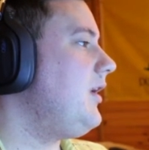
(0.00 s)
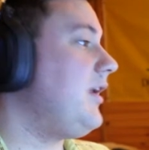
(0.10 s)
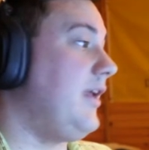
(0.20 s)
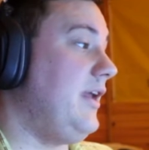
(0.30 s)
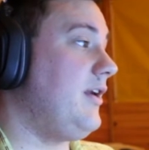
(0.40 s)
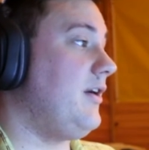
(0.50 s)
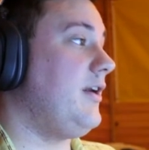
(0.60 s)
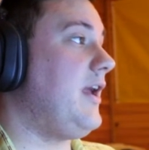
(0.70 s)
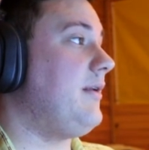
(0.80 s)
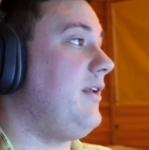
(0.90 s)
Heater.
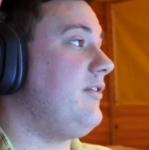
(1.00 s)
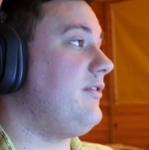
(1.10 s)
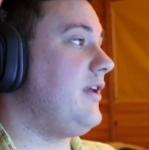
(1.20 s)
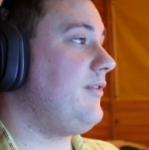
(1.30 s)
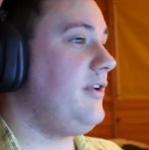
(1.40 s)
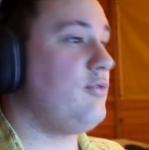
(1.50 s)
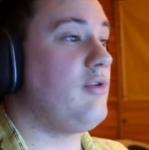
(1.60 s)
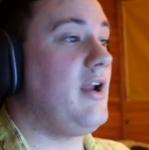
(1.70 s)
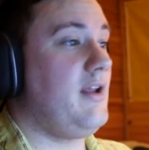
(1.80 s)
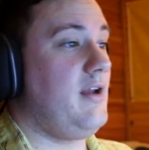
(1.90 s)
Yeah, definitely needs a
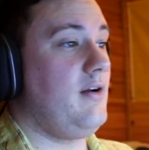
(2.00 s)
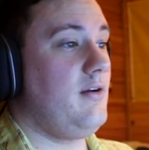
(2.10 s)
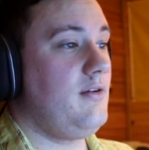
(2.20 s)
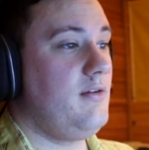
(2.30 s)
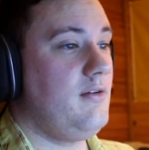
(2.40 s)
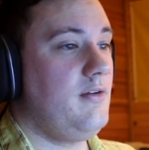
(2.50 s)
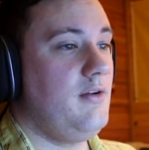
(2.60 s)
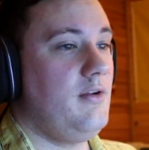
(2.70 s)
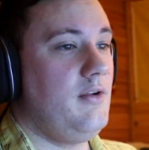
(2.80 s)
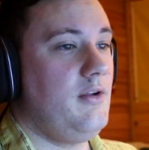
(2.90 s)
radiator.
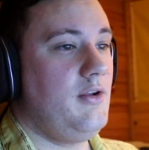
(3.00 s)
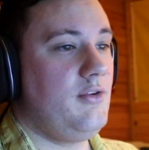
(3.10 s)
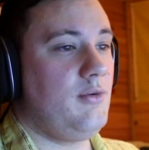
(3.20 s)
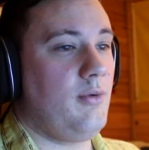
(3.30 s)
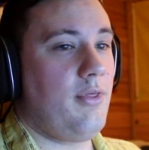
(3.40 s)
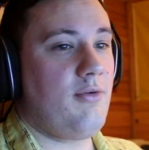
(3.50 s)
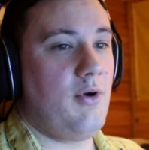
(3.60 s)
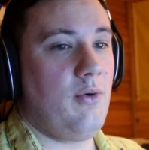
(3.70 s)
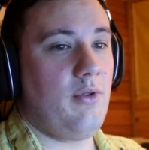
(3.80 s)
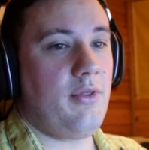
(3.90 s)
So we'll
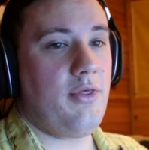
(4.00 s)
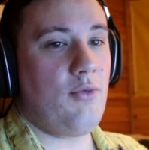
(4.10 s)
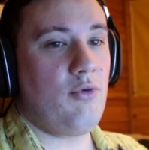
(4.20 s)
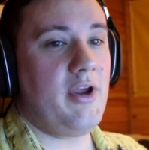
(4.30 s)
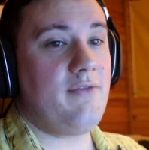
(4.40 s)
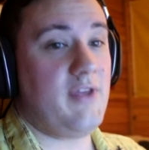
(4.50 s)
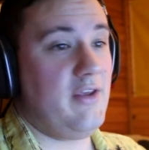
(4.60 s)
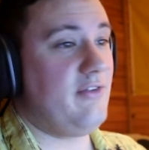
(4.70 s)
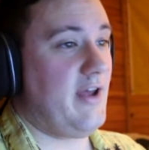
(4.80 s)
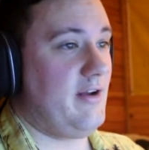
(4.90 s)
throw 3 of
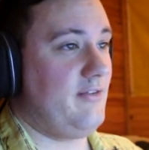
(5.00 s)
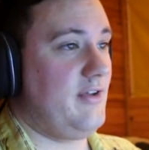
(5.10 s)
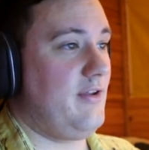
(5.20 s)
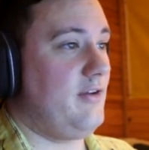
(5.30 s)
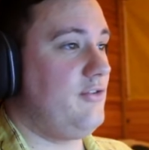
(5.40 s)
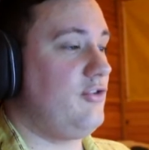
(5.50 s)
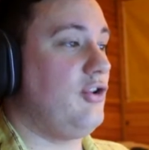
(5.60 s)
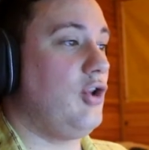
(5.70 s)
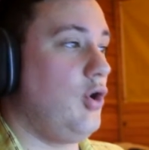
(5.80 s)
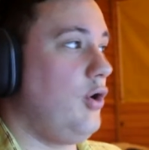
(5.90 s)
these down inside there because it's
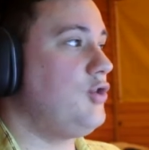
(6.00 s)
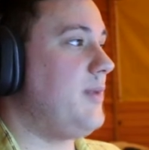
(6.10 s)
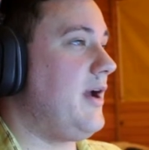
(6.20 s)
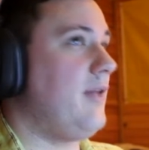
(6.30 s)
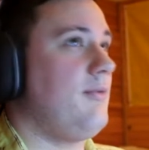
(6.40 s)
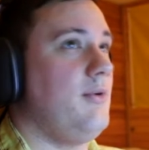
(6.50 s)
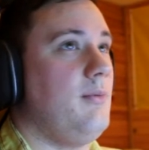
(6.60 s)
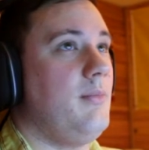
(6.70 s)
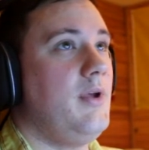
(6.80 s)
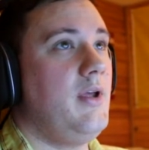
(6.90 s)
just a large
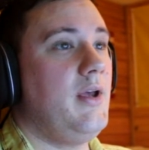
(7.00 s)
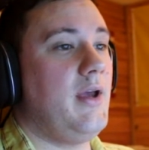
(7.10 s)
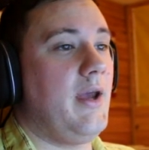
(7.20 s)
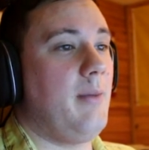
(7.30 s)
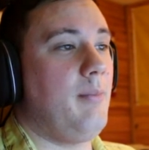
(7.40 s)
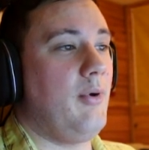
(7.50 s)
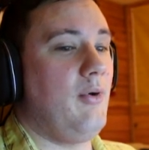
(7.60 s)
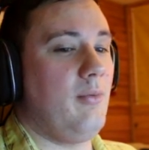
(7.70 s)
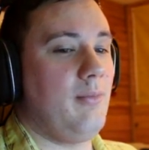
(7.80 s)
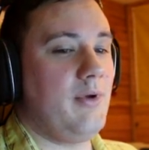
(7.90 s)
bathroom. And
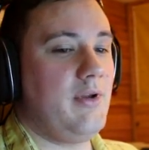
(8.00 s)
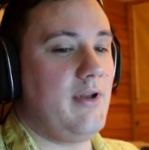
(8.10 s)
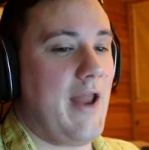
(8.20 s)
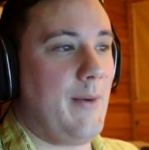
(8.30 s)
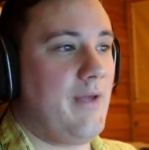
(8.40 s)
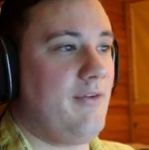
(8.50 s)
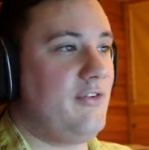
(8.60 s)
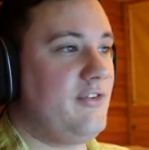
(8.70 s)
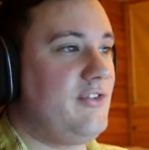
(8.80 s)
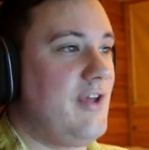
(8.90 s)
boom. Now we have a
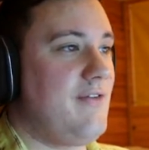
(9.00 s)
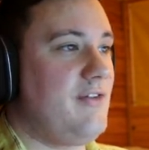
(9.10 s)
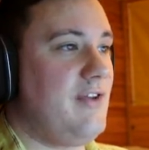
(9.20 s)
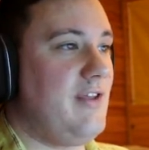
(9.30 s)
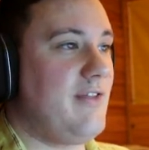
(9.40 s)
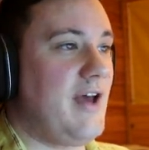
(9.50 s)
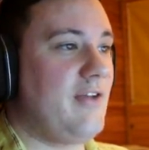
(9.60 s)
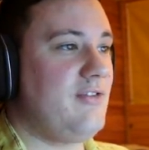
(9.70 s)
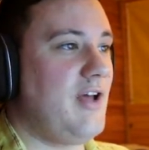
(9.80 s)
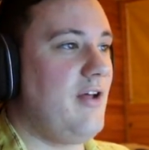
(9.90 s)

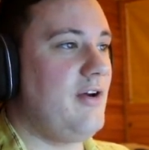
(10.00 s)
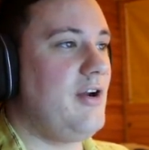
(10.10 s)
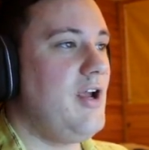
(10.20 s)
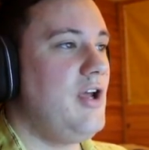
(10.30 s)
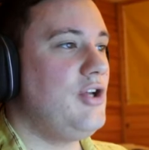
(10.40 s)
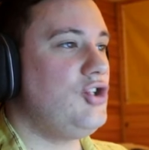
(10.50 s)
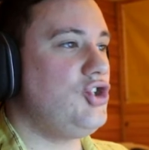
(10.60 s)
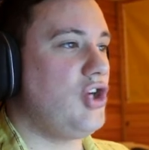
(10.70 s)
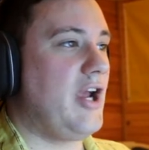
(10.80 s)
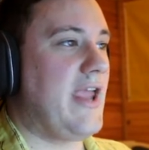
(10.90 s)
$17,000
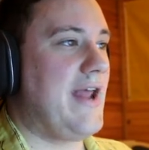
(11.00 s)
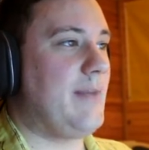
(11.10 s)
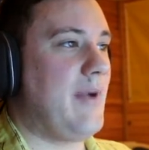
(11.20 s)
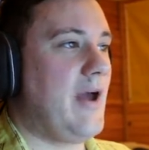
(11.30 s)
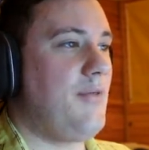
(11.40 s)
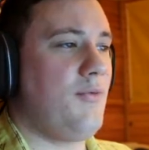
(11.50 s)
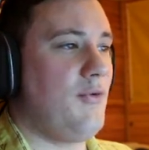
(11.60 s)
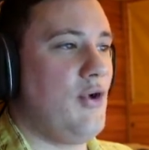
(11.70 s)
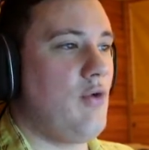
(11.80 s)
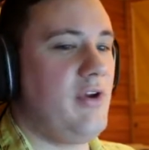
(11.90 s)
gigantic bathroom
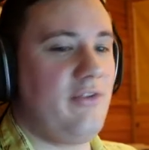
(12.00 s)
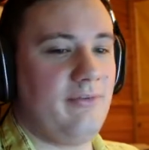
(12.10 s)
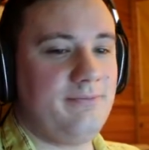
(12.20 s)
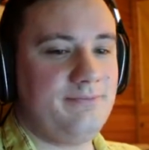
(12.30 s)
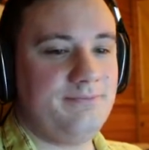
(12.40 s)
for no reason.